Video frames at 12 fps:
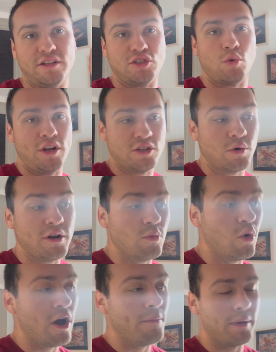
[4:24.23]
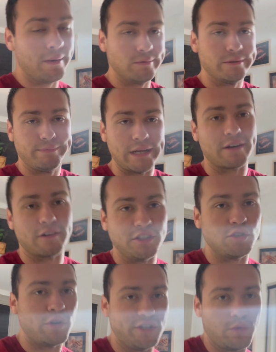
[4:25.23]
2021, but it was technically
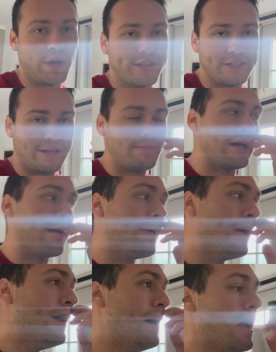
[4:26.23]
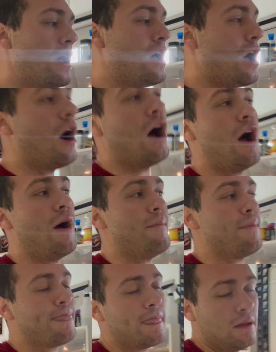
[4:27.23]
2020 at the same
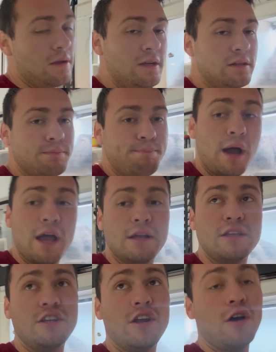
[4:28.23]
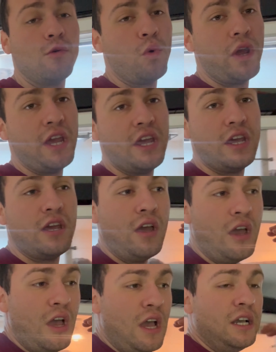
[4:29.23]
time. But we
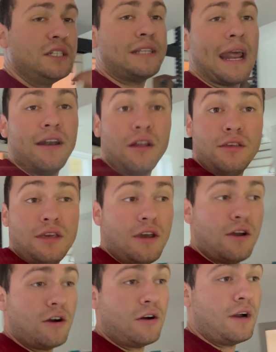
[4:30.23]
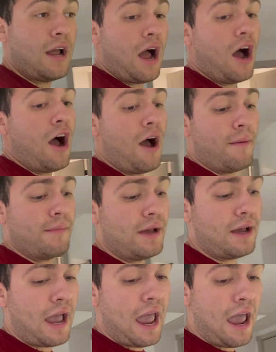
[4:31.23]
stayed another year, and
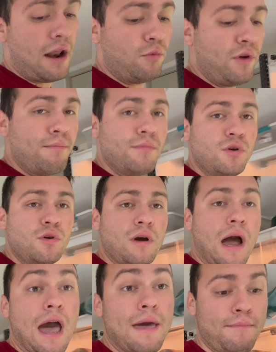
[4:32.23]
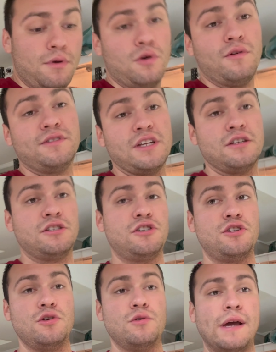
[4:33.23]
I moved
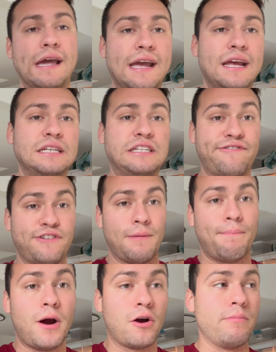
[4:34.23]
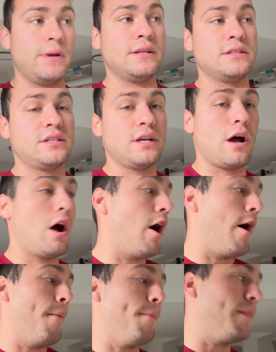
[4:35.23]
into a different apartment
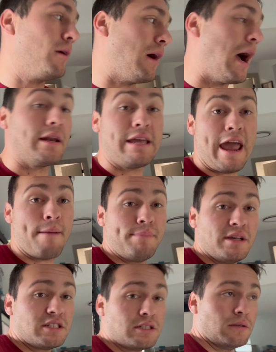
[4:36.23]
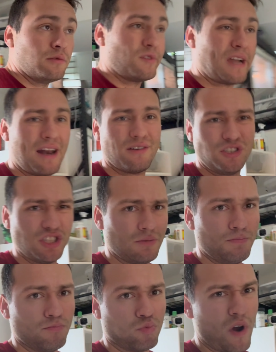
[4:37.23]
on campus, kind of just
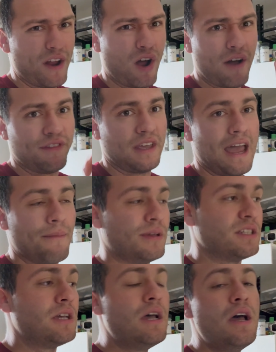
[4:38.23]
right off the campus.